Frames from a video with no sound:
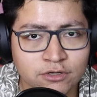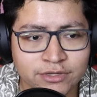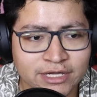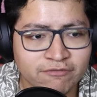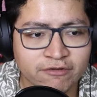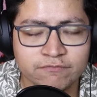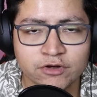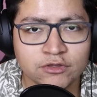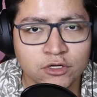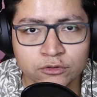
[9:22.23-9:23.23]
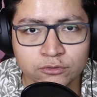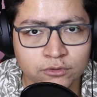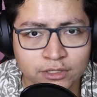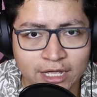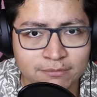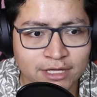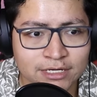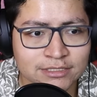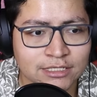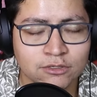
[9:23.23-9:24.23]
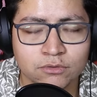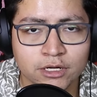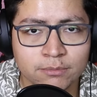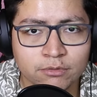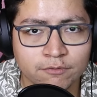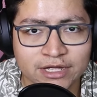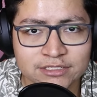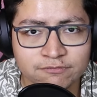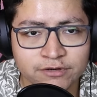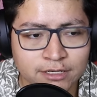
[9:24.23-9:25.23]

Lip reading: they give a vertical to their game that is incredible with Hansi Flick.